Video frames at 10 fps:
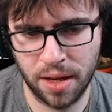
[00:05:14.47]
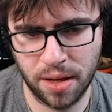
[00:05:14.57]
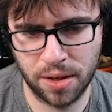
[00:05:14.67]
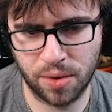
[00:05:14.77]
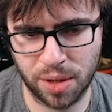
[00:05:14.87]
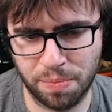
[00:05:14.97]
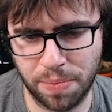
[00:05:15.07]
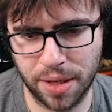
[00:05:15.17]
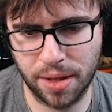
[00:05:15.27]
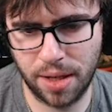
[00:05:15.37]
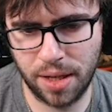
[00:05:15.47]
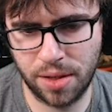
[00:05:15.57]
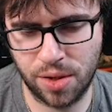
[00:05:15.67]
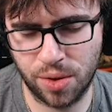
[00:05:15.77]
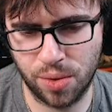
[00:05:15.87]
So his ability
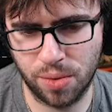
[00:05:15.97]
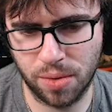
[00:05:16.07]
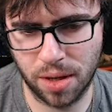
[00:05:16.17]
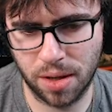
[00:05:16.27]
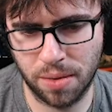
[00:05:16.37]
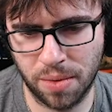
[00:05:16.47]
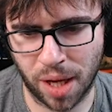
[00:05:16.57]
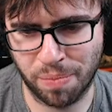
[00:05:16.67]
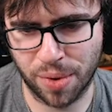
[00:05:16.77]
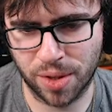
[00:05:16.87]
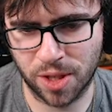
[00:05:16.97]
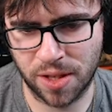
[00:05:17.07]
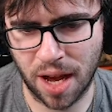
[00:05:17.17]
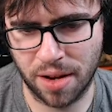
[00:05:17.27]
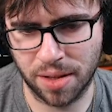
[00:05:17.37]
to like burst us
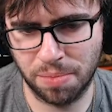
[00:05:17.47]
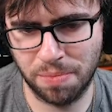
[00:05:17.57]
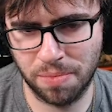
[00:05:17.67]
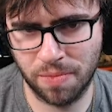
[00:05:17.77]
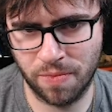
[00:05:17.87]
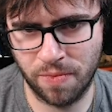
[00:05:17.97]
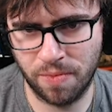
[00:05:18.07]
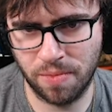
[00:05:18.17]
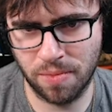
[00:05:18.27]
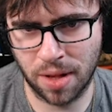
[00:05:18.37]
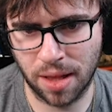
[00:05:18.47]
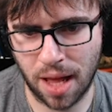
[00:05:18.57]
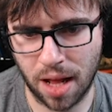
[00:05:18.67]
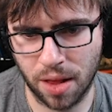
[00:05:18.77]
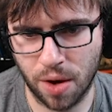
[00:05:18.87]
down is a
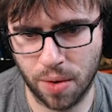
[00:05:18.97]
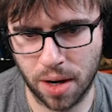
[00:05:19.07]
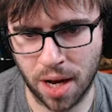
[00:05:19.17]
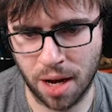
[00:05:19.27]
lot lower.